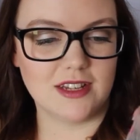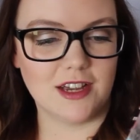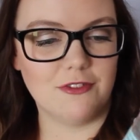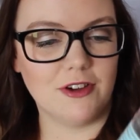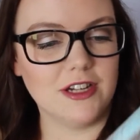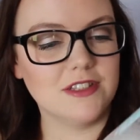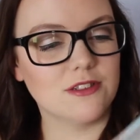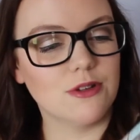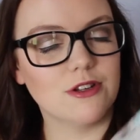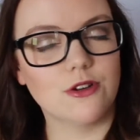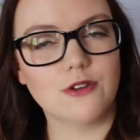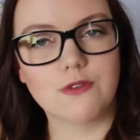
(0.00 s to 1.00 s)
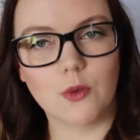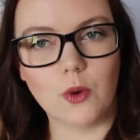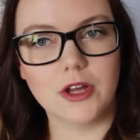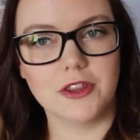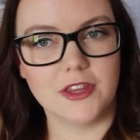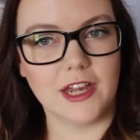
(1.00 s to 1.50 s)
I find it's only good for
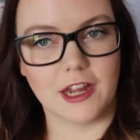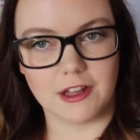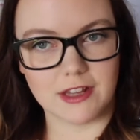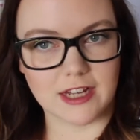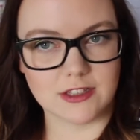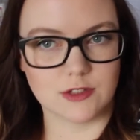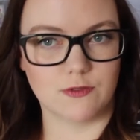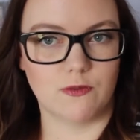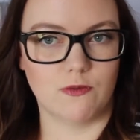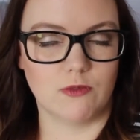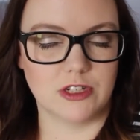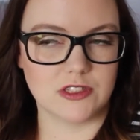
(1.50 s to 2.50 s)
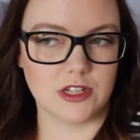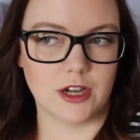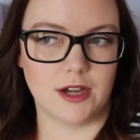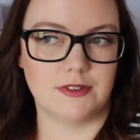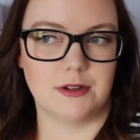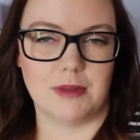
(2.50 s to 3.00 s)
one thing, and that's rinsing
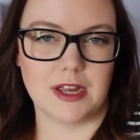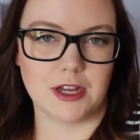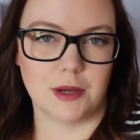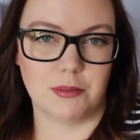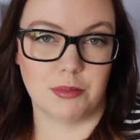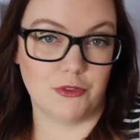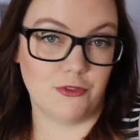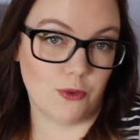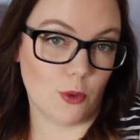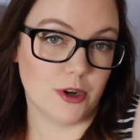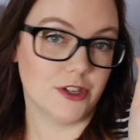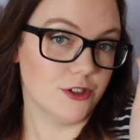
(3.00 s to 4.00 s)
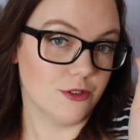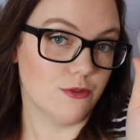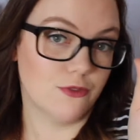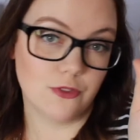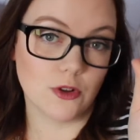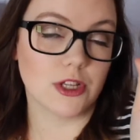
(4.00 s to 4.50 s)
off your makeup before you
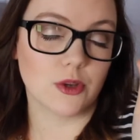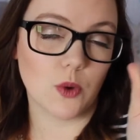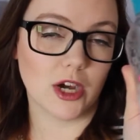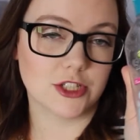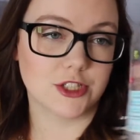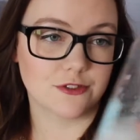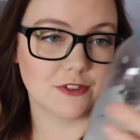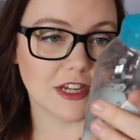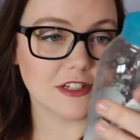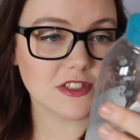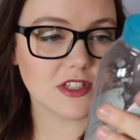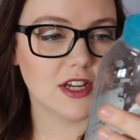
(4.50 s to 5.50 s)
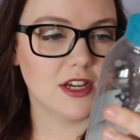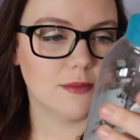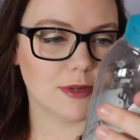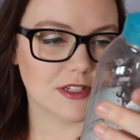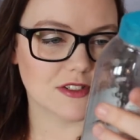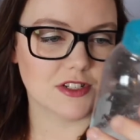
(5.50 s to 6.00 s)
fully wash your face,
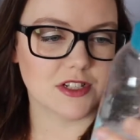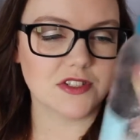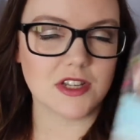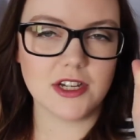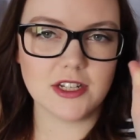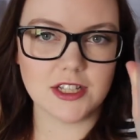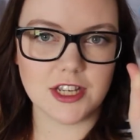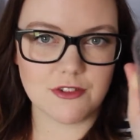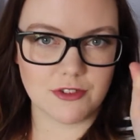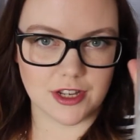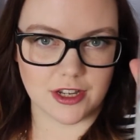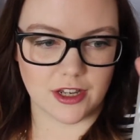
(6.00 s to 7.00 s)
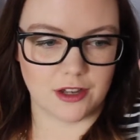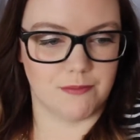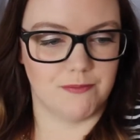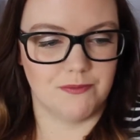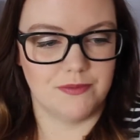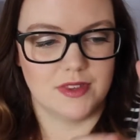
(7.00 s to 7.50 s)
because it does kind of leave like
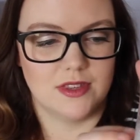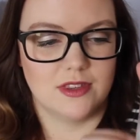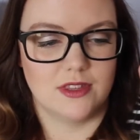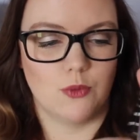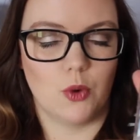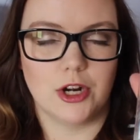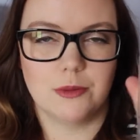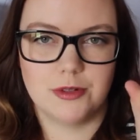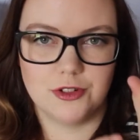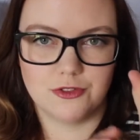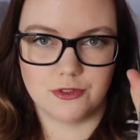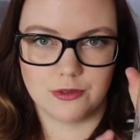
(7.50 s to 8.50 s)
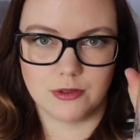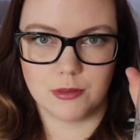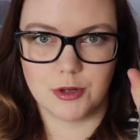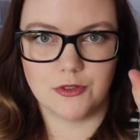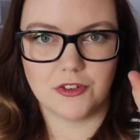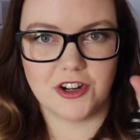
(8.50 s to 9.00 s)
the waterproof
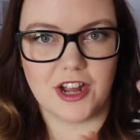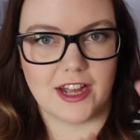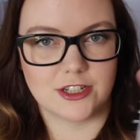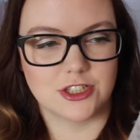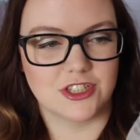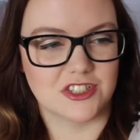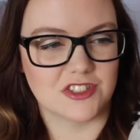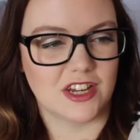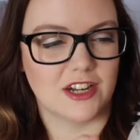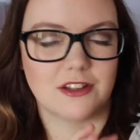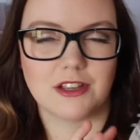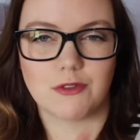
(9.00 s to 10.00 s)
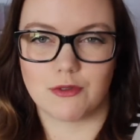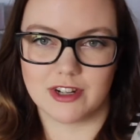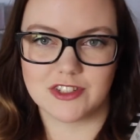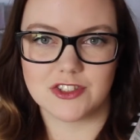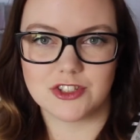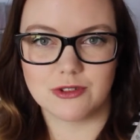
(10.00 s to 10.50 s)
remover actually does kind of leave a
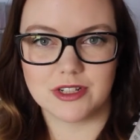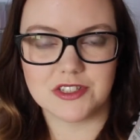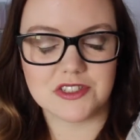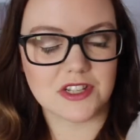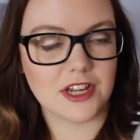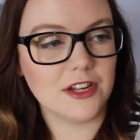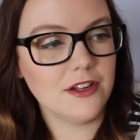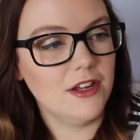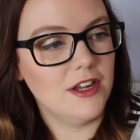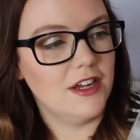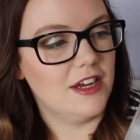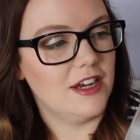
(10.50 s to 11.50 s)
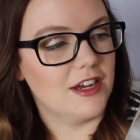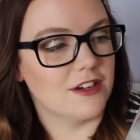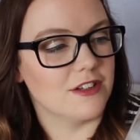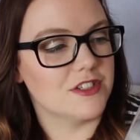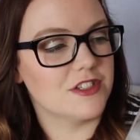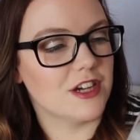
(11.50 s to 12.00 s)
residue on the skin. And
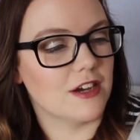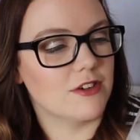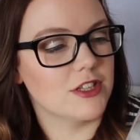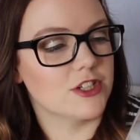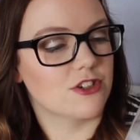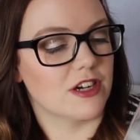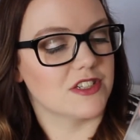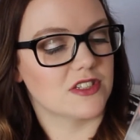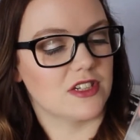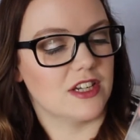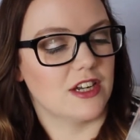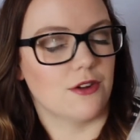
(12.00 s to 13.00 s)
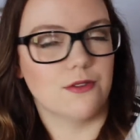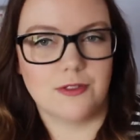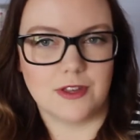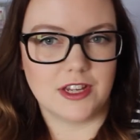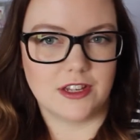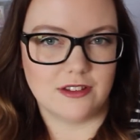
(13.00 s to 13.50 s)
unless you got really dry skin, I don't
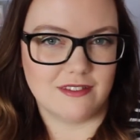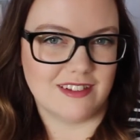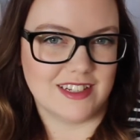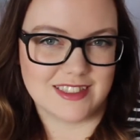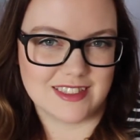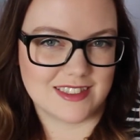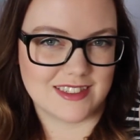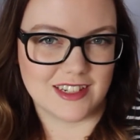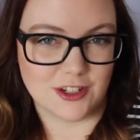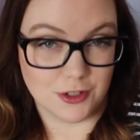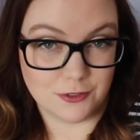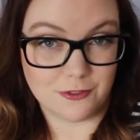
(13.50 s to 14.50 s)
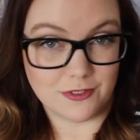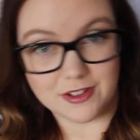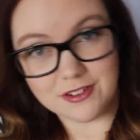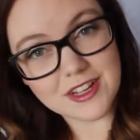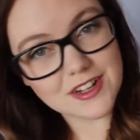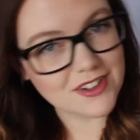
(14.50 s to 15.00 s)
think it's a good
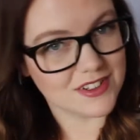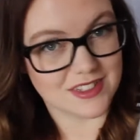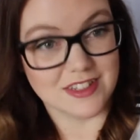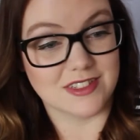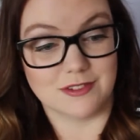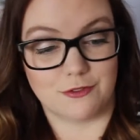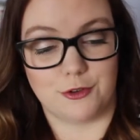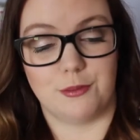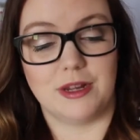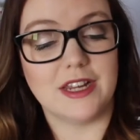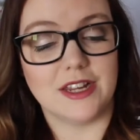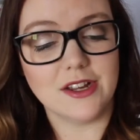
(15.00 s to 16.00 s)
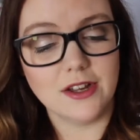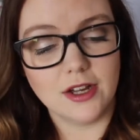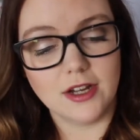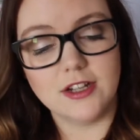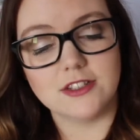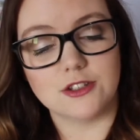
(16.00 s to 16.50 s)
feeling. It isn't for me.
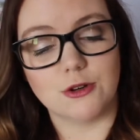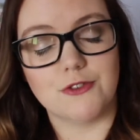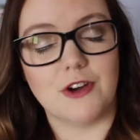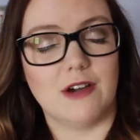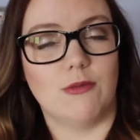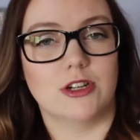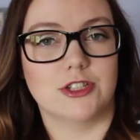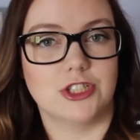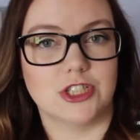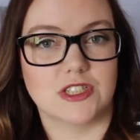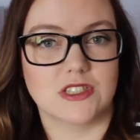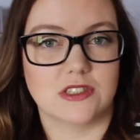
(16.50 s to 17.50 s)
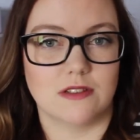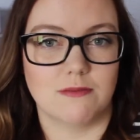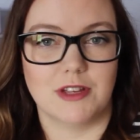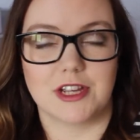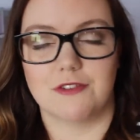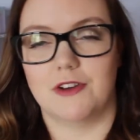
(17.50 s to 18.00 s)
So if I want to just,
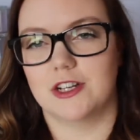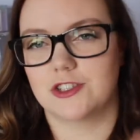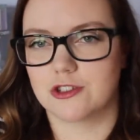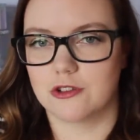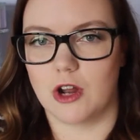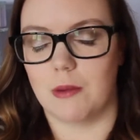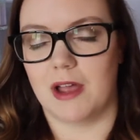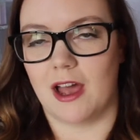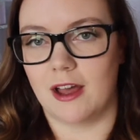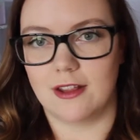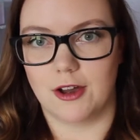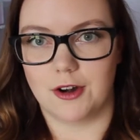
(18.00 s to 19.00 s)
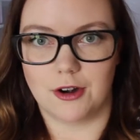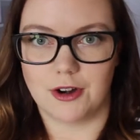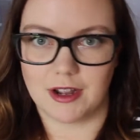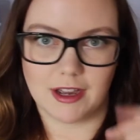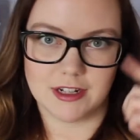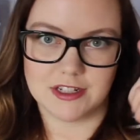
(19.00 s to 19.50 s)
like if I screwed up my eyeliner and
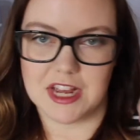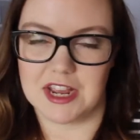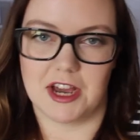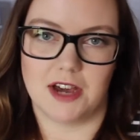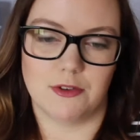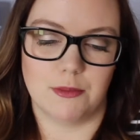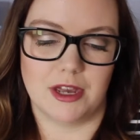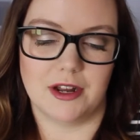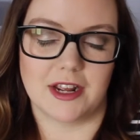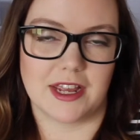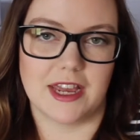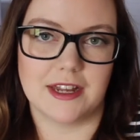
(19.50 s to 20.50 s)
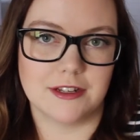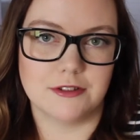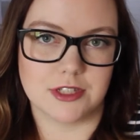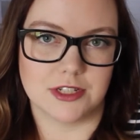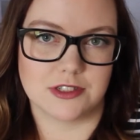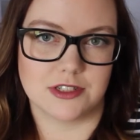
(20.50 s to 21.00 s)
I gotta take off a bit, I can't
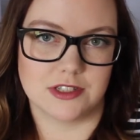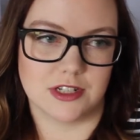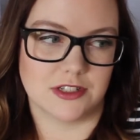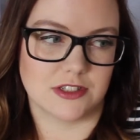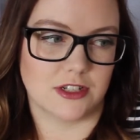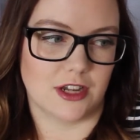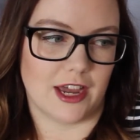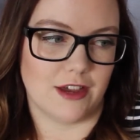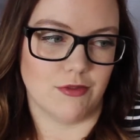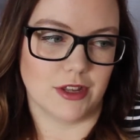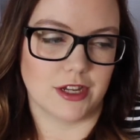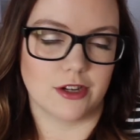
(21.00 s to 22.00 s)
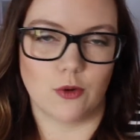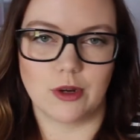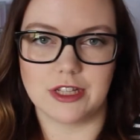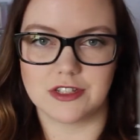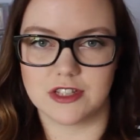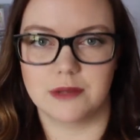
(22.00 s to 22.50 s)
use this because then it's gonna have like an
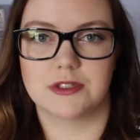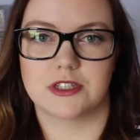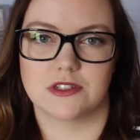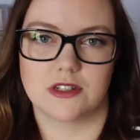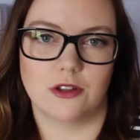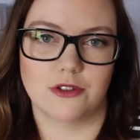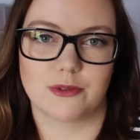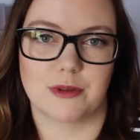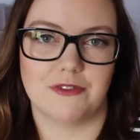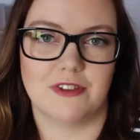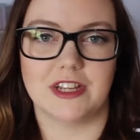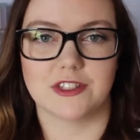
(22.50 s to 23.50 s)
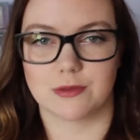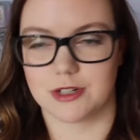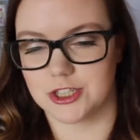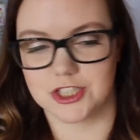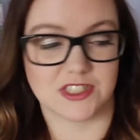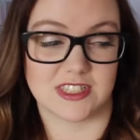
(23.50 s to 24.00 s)
oily substance all over my face when
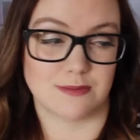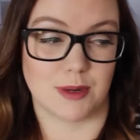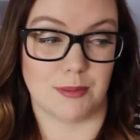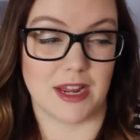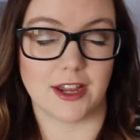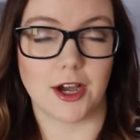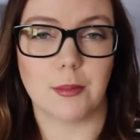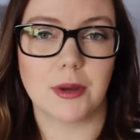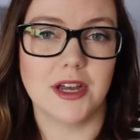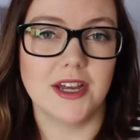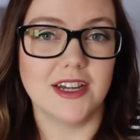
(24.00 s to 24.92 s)
I just did my makeup.